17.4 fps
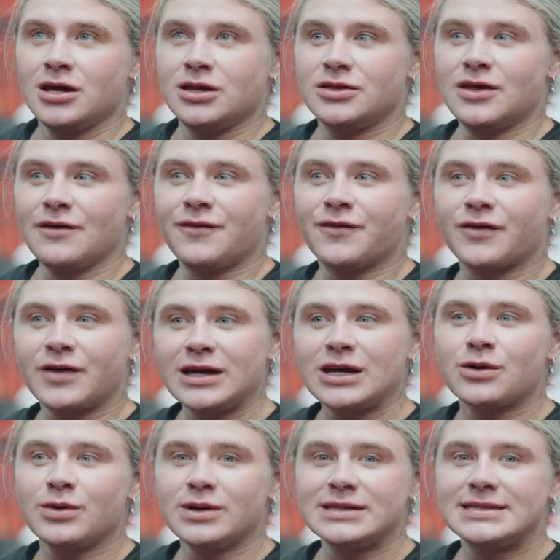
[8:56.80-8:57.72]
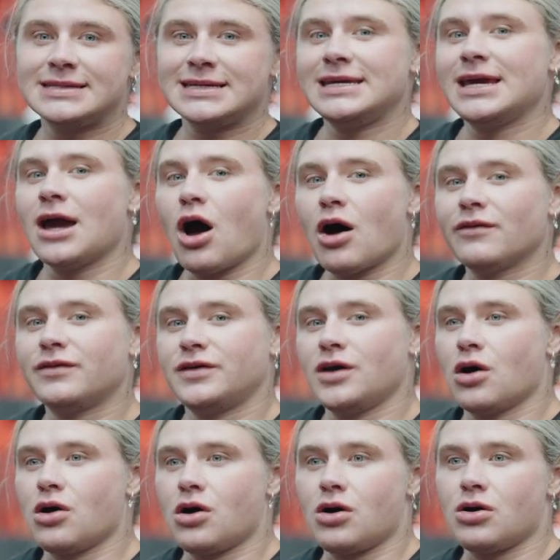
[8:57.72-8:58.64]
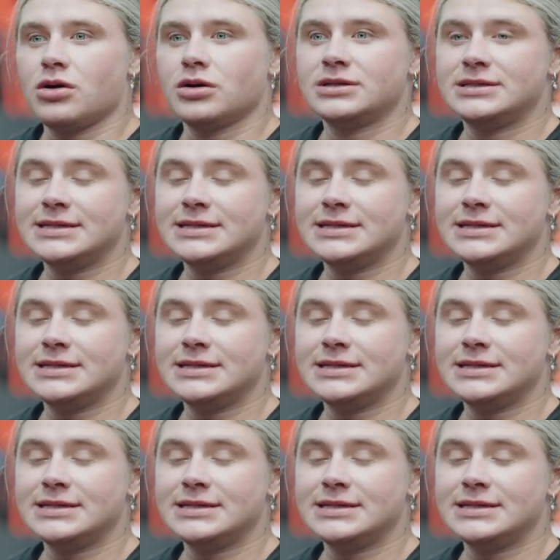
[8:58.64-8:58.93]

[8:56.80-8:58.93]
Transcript: the frequency of your